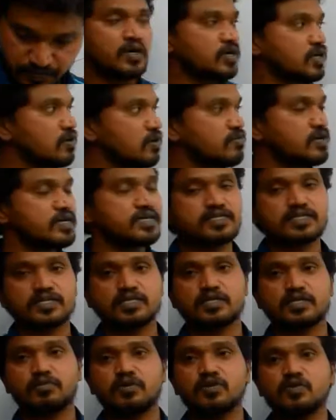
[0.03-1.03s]
Now we will
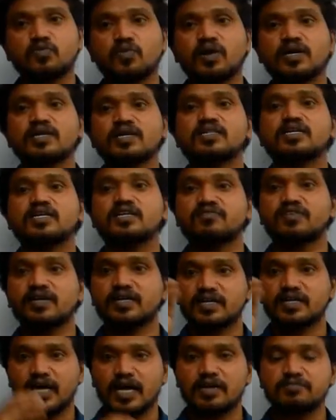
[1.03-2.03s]
discuss about what are the
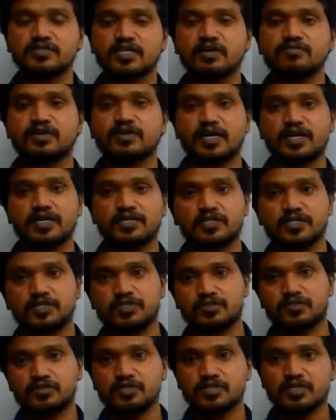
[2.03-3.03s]
different types of connective
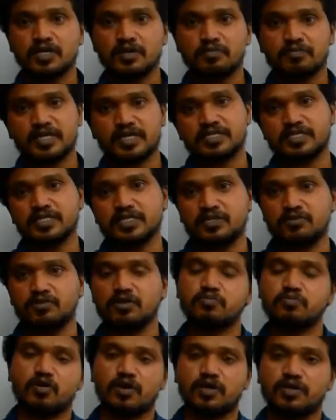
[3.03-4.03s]
tissues present in
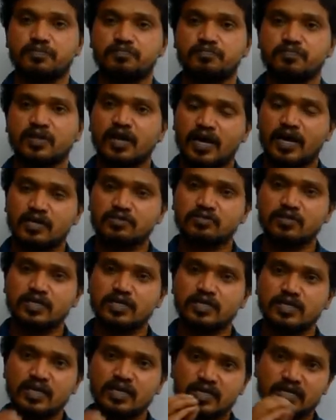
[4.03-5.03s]
our body.
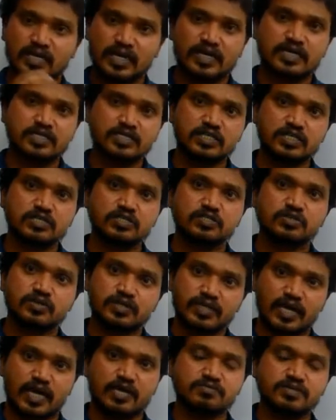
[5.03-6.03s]
Actually, connective tissue
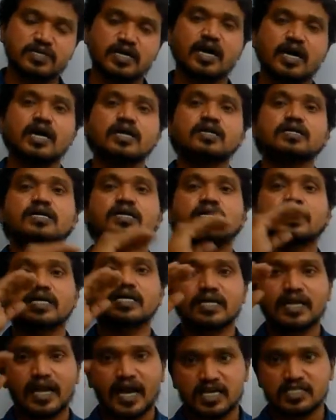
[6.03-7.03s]
types are
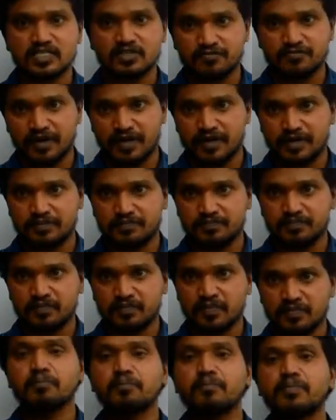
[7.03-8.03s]
classified
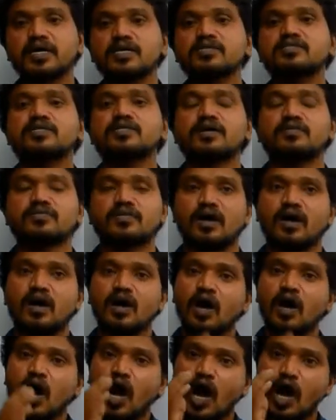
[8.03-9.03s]
based on the
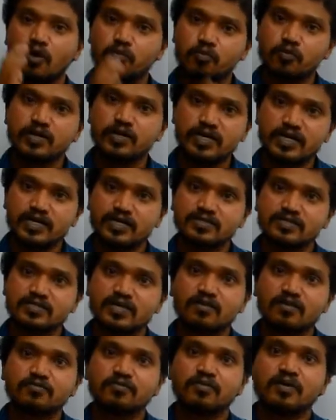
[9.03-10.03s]
abundance
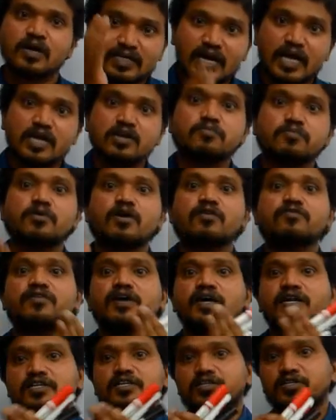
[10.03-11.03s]
of type of
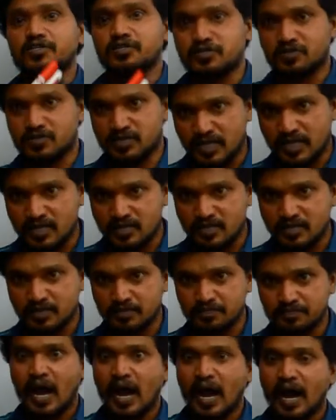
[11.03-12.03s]
connective tissue
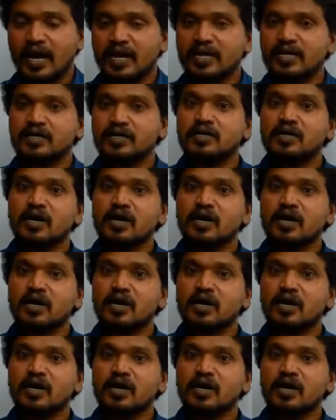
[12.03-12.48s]
cells and